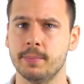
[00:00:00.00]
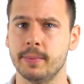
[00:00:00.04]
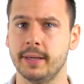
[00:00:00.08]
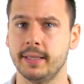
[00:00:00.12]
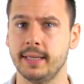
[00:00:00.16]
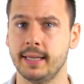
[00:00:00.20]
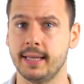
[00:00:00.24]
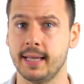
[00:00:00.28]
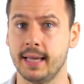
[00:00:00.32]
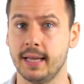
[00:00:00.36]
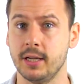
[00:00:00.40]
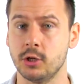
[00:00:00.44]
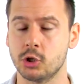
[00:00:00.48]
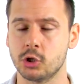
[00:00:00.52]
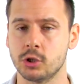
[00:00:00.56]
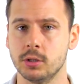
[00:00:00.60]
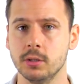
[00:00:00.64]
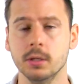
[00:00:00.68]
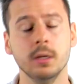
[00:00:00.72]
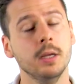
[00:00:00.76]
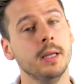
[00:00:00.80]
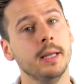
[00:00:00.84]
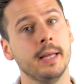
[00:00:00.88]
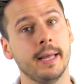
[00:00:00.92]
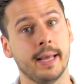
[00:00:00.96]

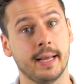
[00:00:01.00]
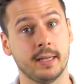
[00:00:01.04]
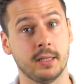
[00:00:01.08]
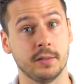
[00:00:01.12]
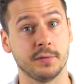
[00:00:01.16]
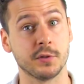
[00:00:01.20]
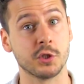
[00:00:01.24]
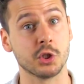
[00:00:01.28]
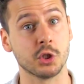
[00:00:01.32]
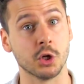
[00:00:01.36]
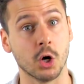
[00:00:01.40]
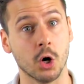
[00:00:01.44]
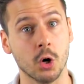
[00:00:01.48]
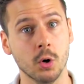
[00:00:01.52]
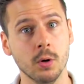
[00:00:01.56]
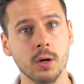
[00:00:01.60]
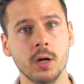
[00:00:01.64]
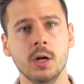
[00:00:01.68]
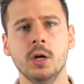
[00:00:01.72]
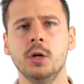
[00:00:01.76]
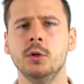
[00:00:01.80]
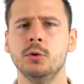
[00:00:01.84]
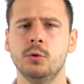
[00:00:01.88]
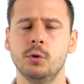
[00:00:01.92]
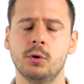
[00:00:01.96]
medication and if
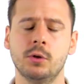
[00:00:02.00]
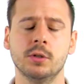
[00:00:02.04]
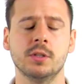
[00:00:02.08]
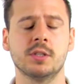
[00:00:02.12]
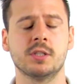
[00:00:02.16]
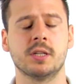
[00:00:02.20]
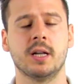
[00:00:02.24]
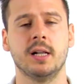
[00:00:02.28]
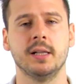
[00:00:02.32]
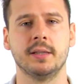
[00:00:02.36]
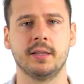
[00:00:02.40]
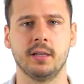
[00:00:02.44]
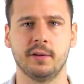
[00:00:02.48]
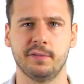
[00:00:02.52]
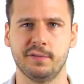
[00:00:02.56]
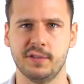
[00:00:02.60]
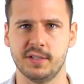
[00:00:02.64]
so, to consult their